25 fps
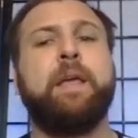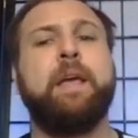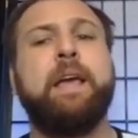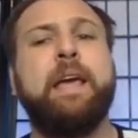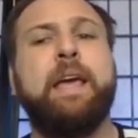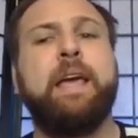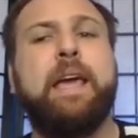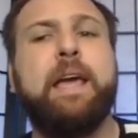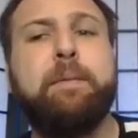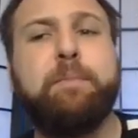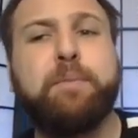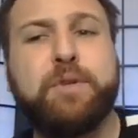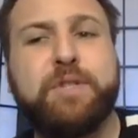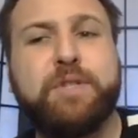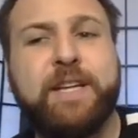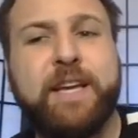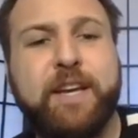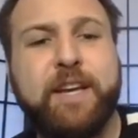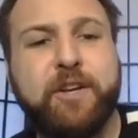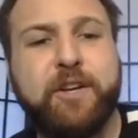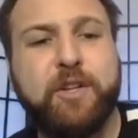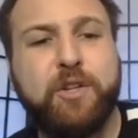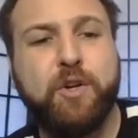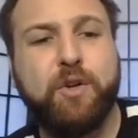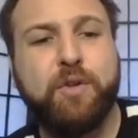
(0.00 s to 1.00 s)
In
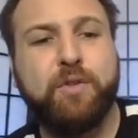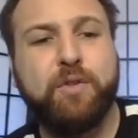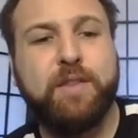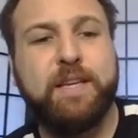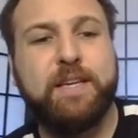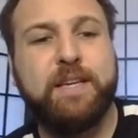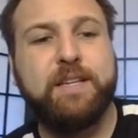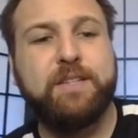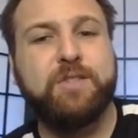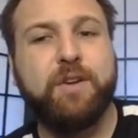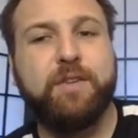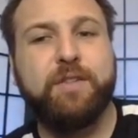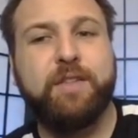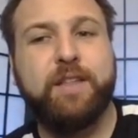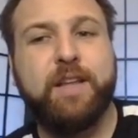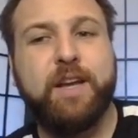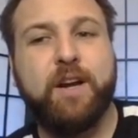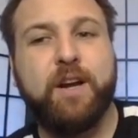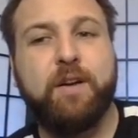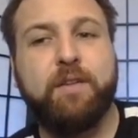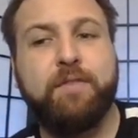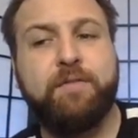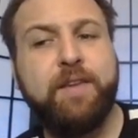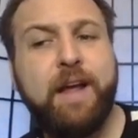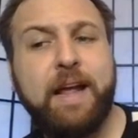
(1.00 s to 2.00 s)
particular, these are
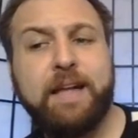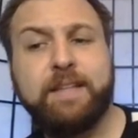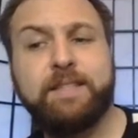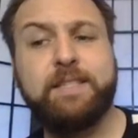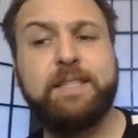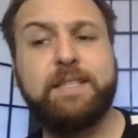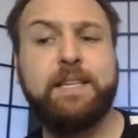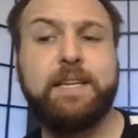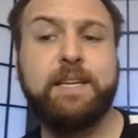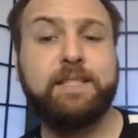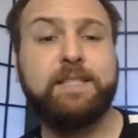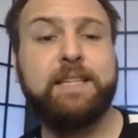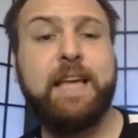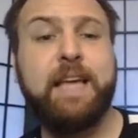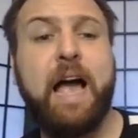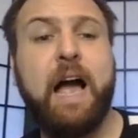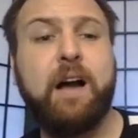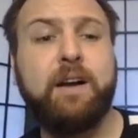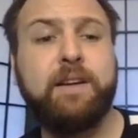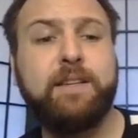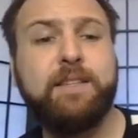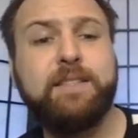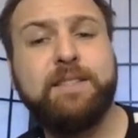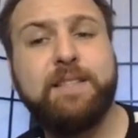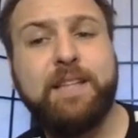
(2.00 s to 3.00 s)
their fancy
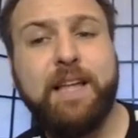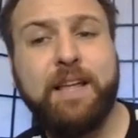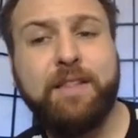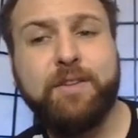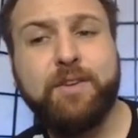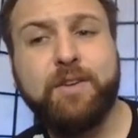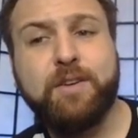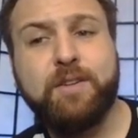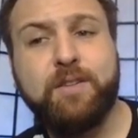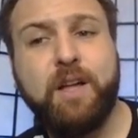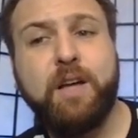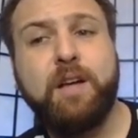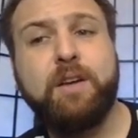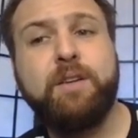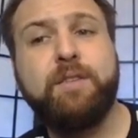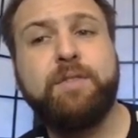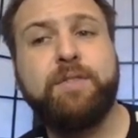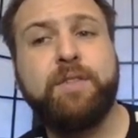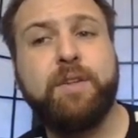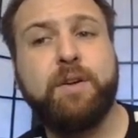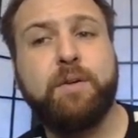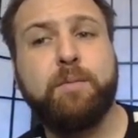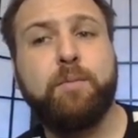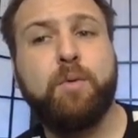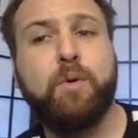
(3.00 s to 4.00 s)
Italian leather glove,
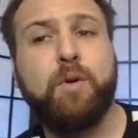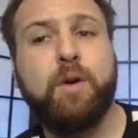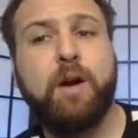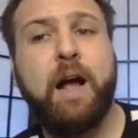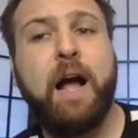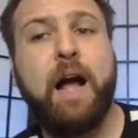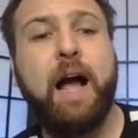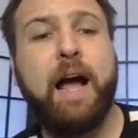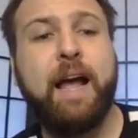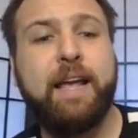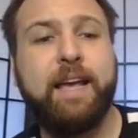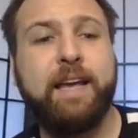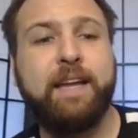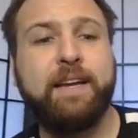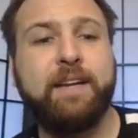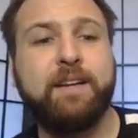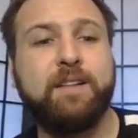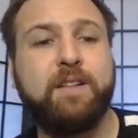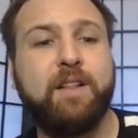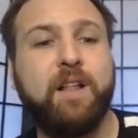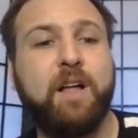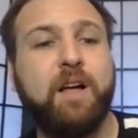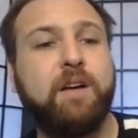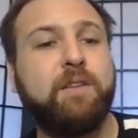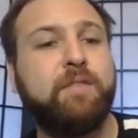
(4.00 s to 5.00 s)
their more high-end
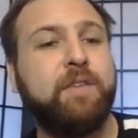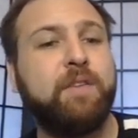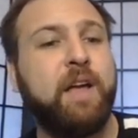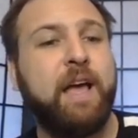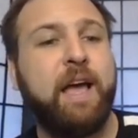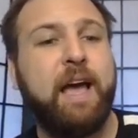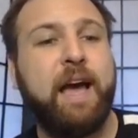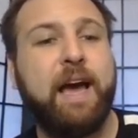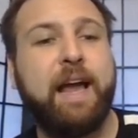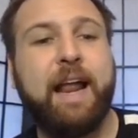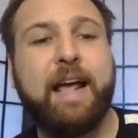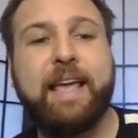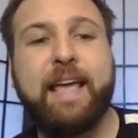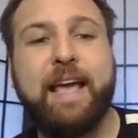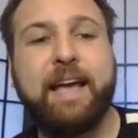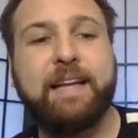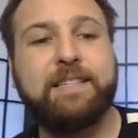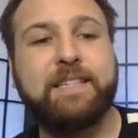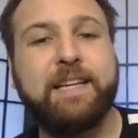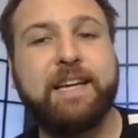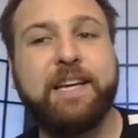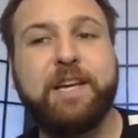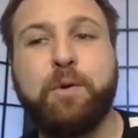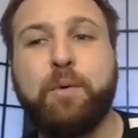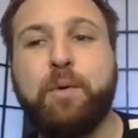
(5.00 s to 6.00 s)
glove, and I can't
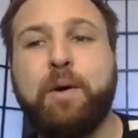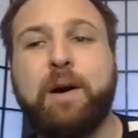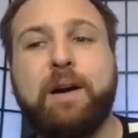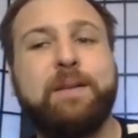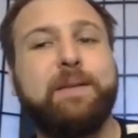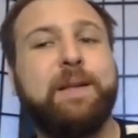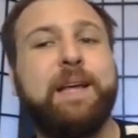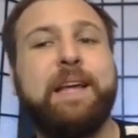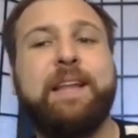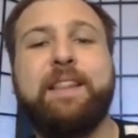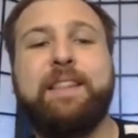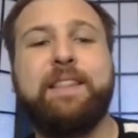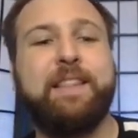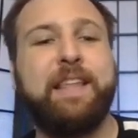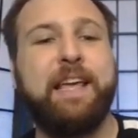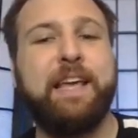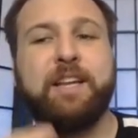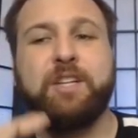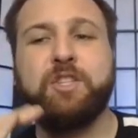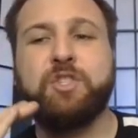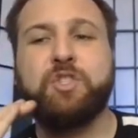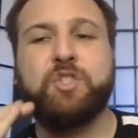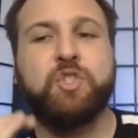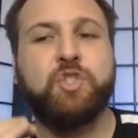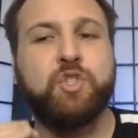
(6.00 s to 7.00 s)
tell you it it
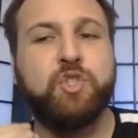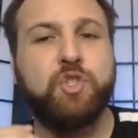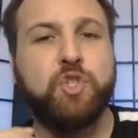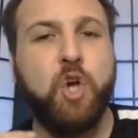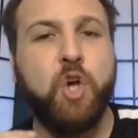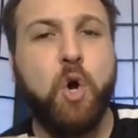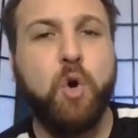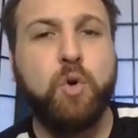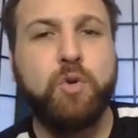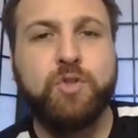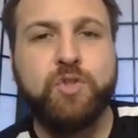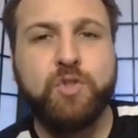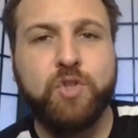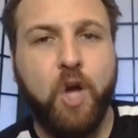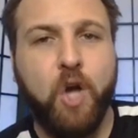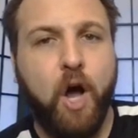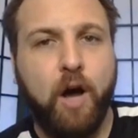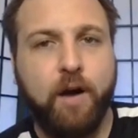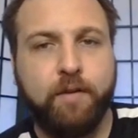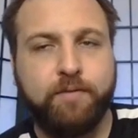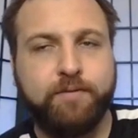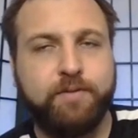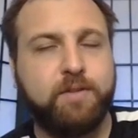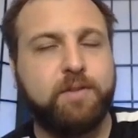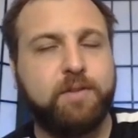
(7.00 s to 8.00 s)
is so
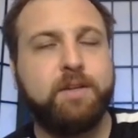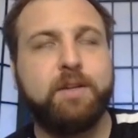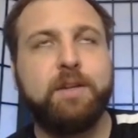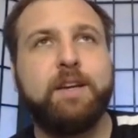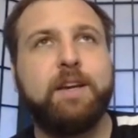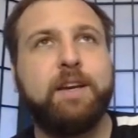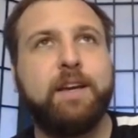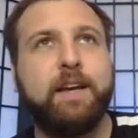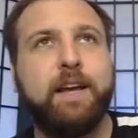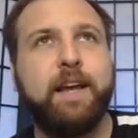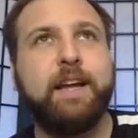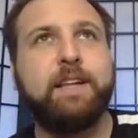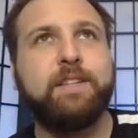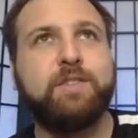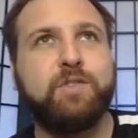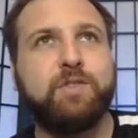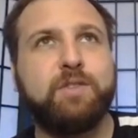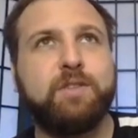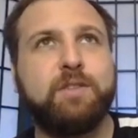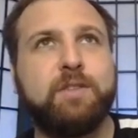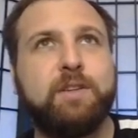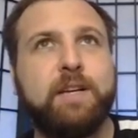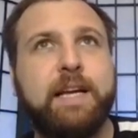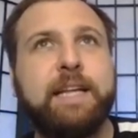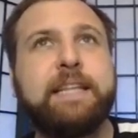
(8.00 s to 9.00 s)
soft. It's
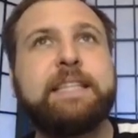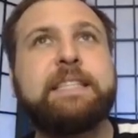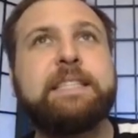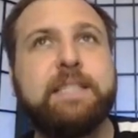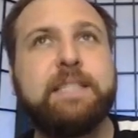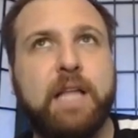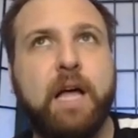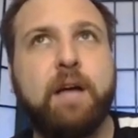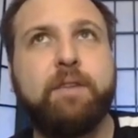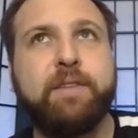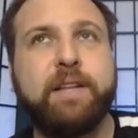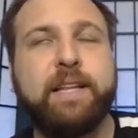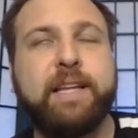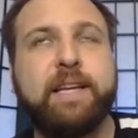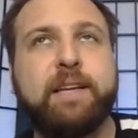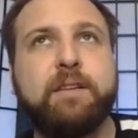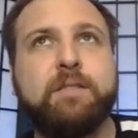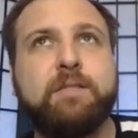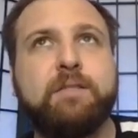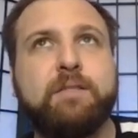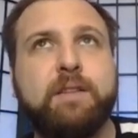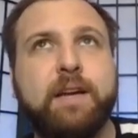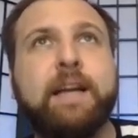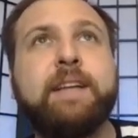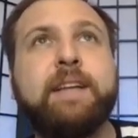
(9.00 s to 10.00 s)
it's lovely.
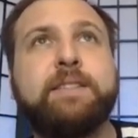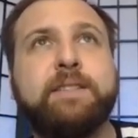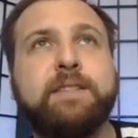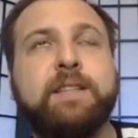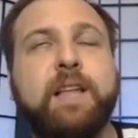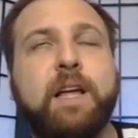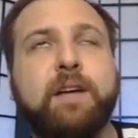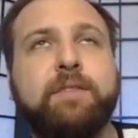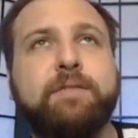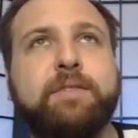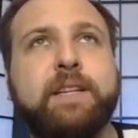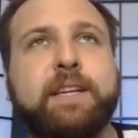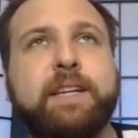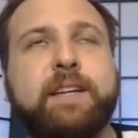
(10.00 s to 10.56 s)
It's lovely,